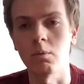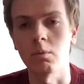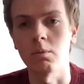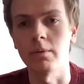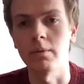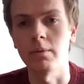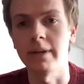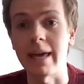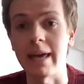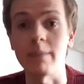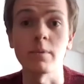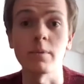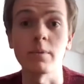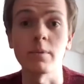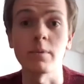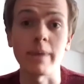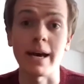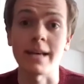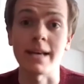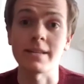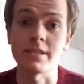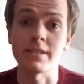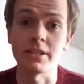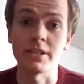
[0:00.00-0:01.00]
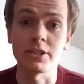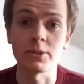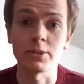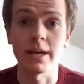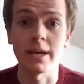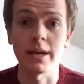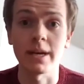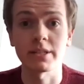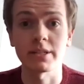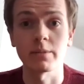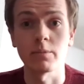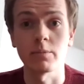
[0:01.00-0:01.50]
Name the past
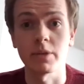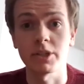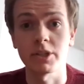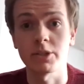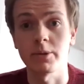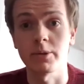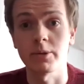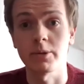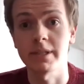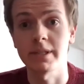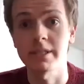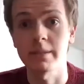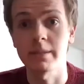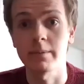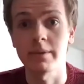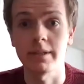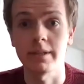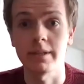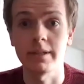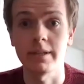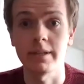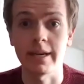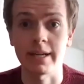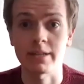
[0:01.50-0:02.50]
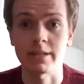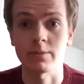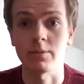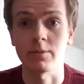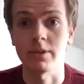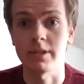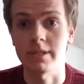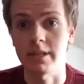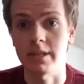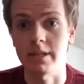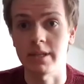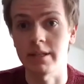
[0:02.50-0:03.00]
situation in which you exhibited
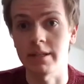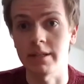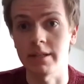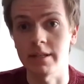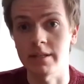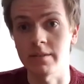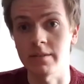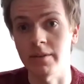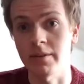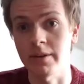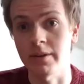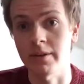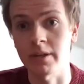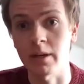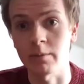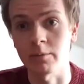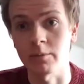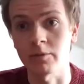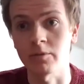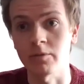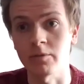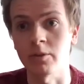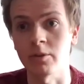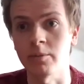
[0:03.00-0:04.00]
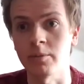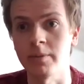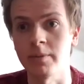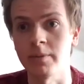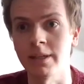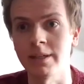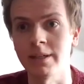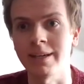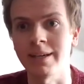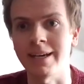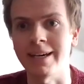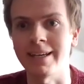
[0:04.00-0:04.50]
XYZ is a very common
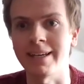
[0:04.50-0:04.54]
formula,